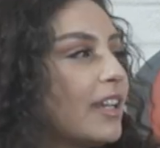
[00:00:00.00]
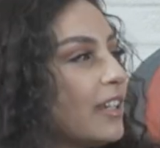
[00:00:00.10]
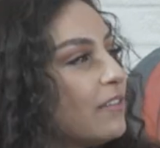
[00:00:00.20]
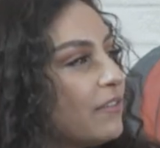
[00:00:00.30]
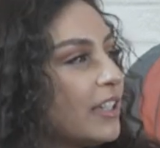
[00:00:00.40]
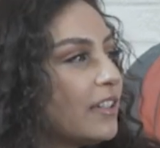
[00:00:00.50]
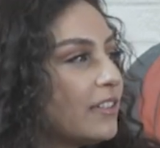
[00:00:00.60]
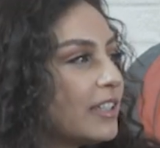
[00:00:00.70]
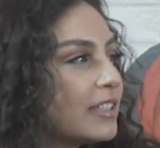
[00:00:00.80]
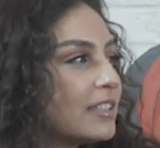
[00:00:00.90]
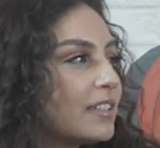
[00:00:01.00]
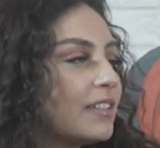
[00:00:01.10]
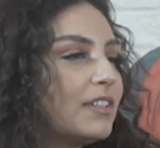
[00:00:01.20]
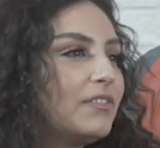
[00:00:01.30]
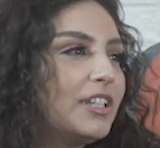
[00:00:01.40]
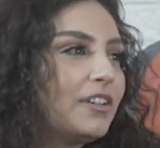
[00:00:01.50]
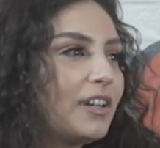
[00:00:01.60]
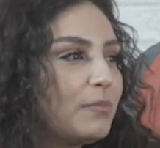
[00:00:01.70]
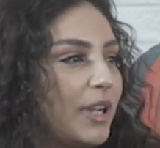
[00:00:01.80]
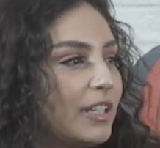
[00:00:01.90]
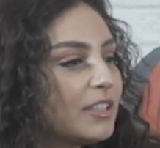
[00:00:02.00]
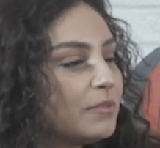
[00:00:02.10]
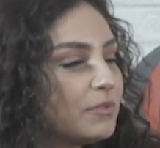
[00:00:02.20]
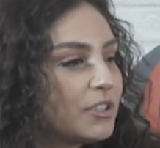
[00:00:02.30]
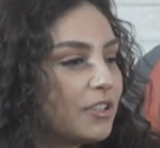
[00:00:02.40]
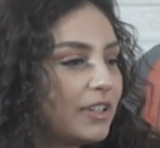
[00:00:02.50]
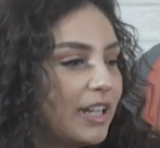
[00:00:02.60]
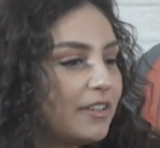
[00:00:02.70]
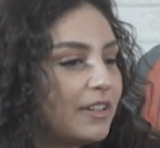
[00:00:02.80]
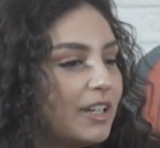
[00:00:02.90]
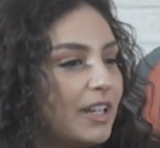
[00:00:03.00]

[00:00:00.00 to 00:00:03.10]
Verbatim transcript: Like video, those the video I made to show it out.